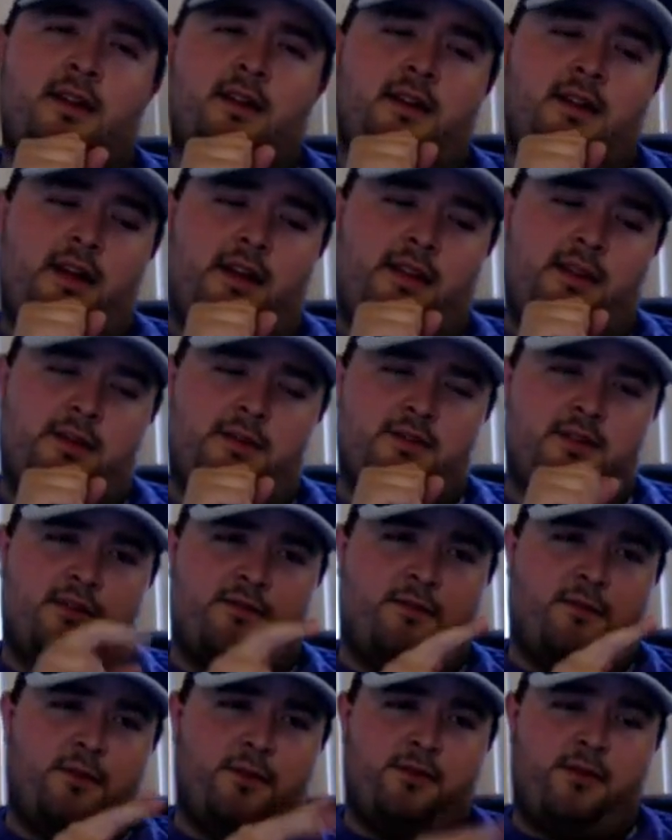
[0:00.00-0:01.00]
I think it was the
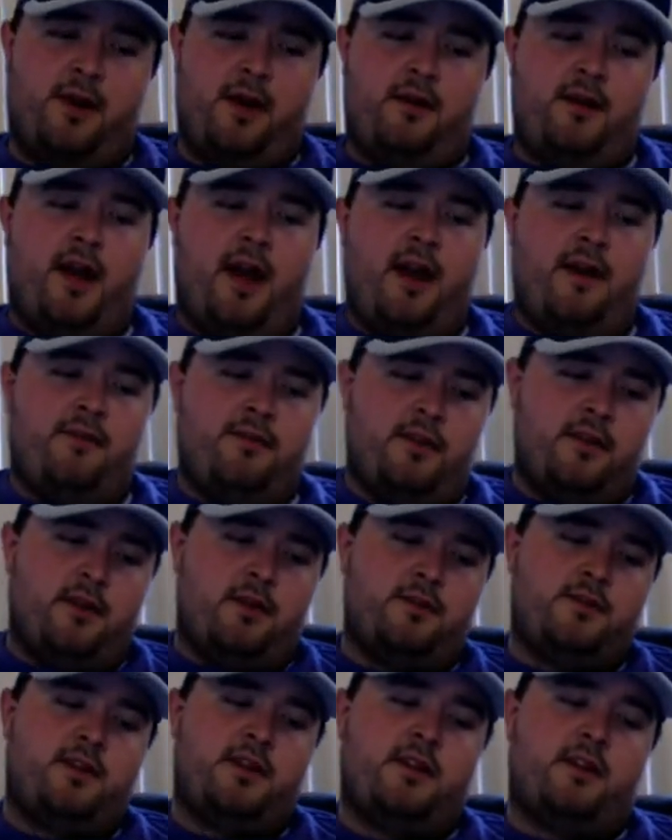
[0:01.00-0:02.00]
4th round. I have the
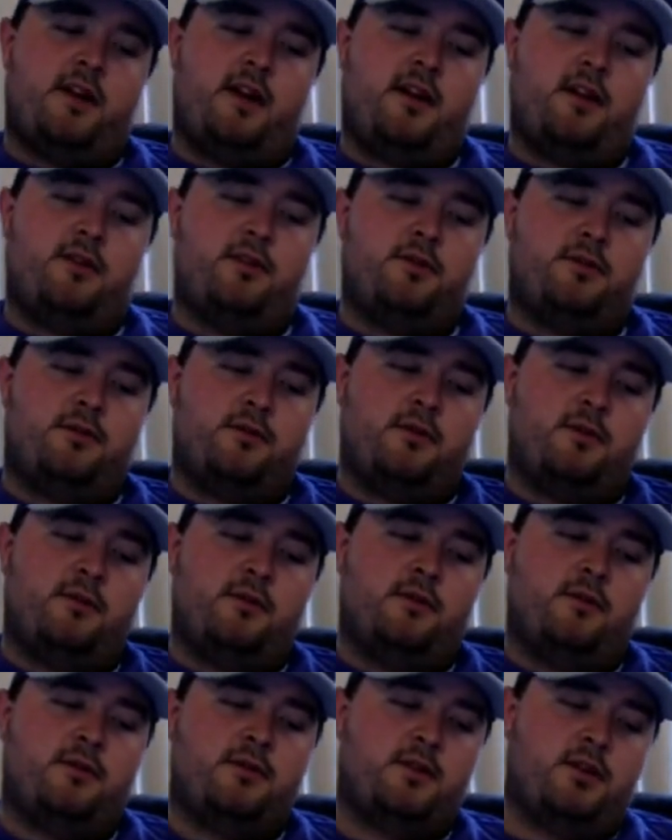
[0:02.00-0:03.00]
notes here. I can go through
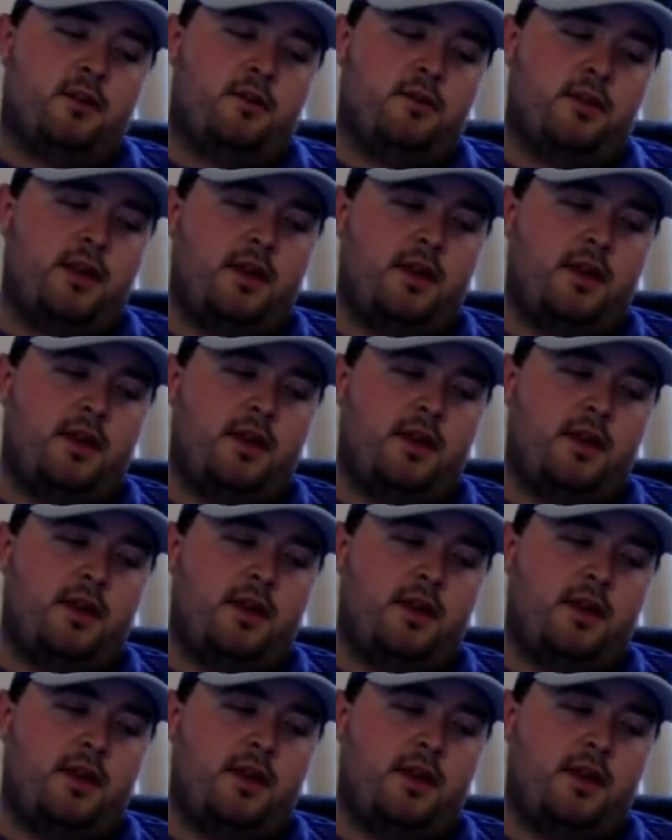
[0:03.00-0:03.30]
slowly.